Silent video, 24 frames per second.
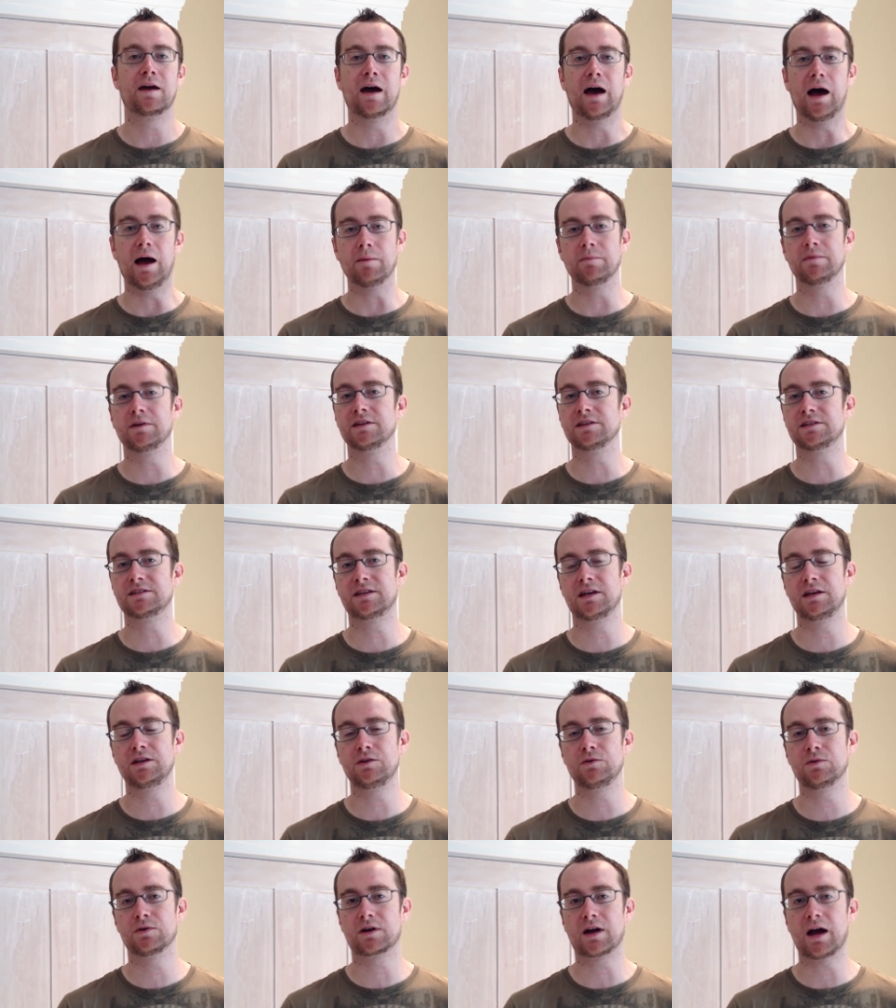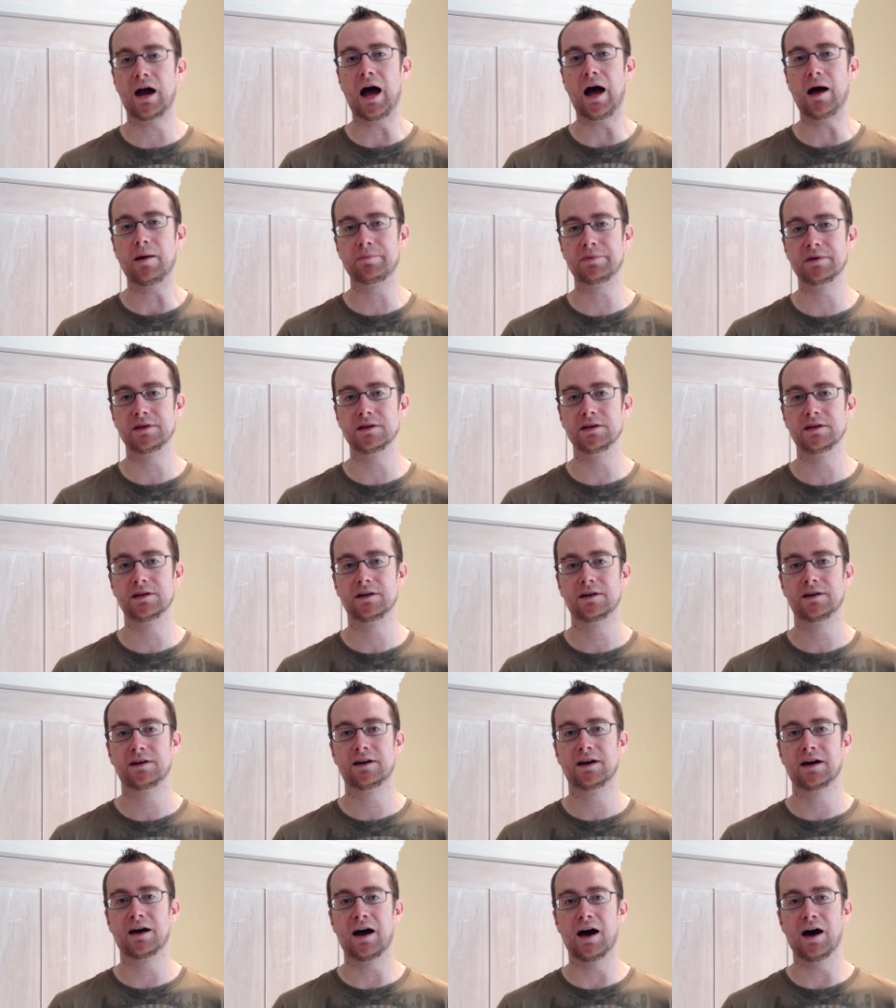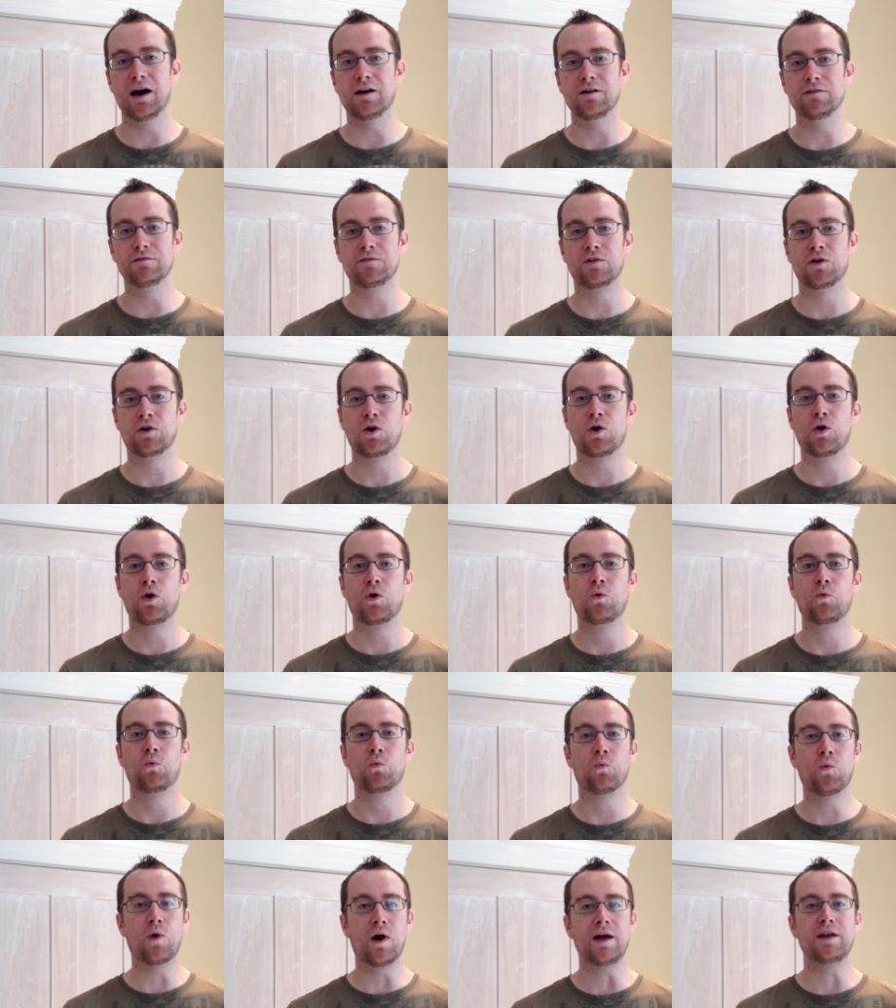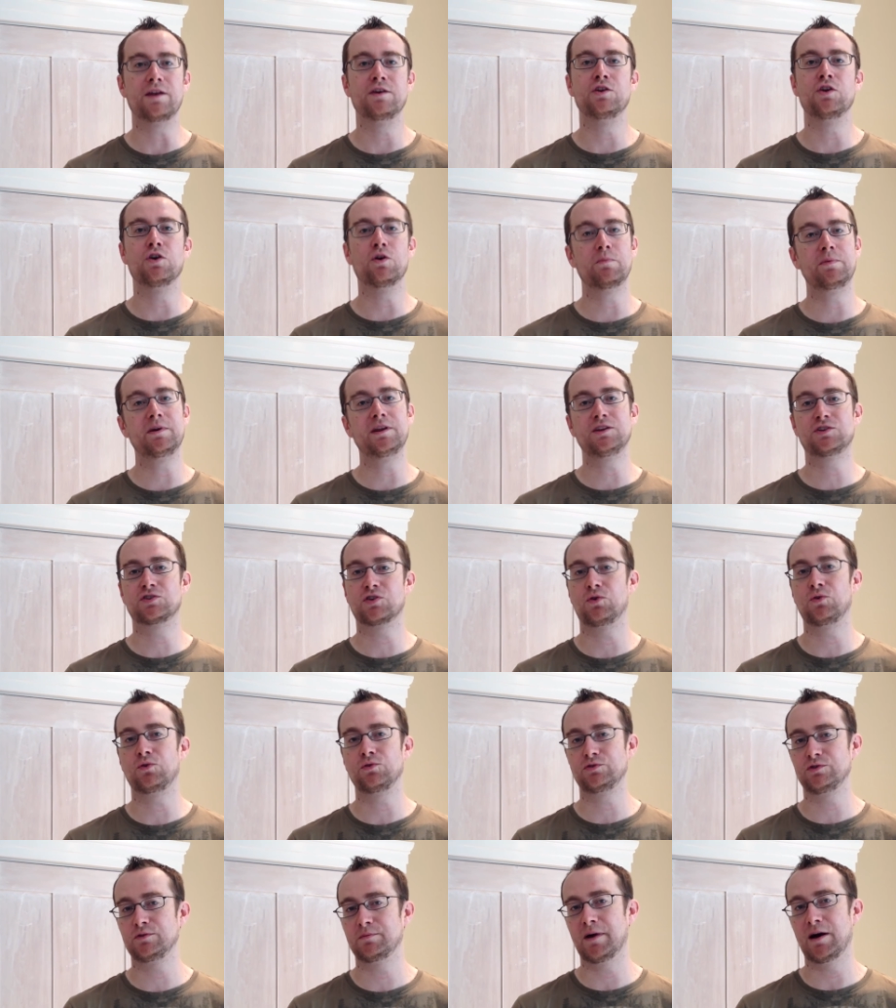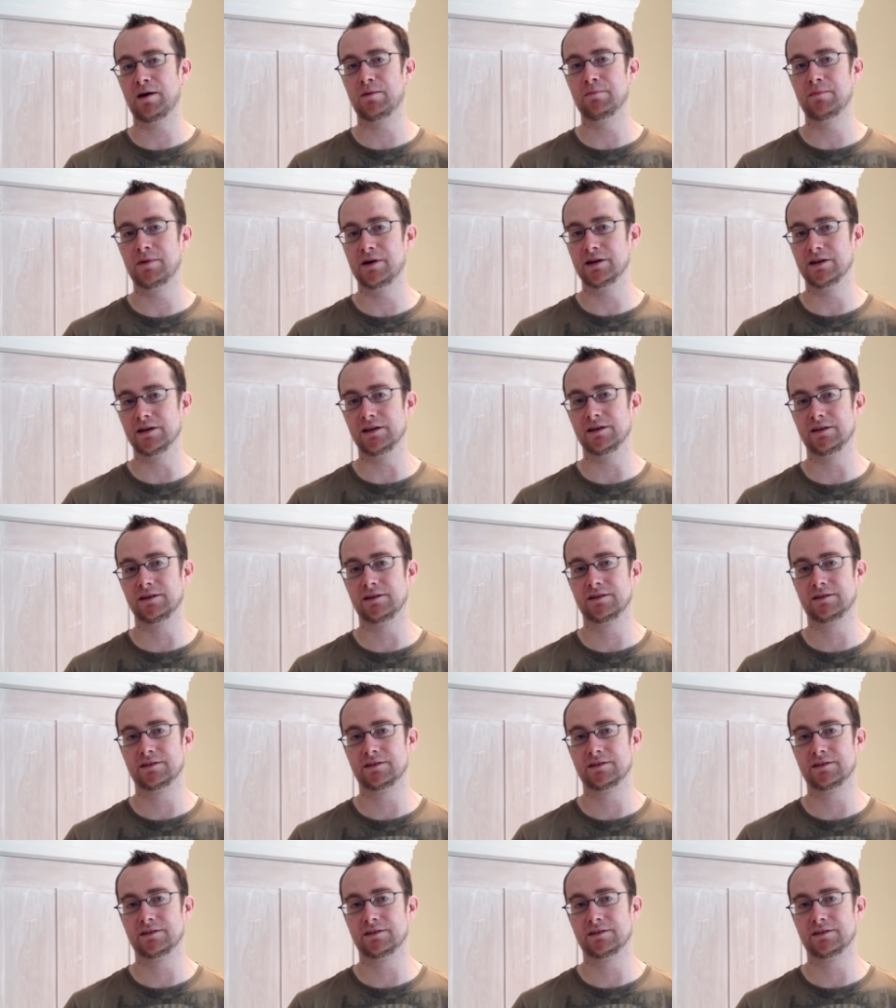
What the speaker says: I'm going to send you a copy of What Nobody Told You About Money.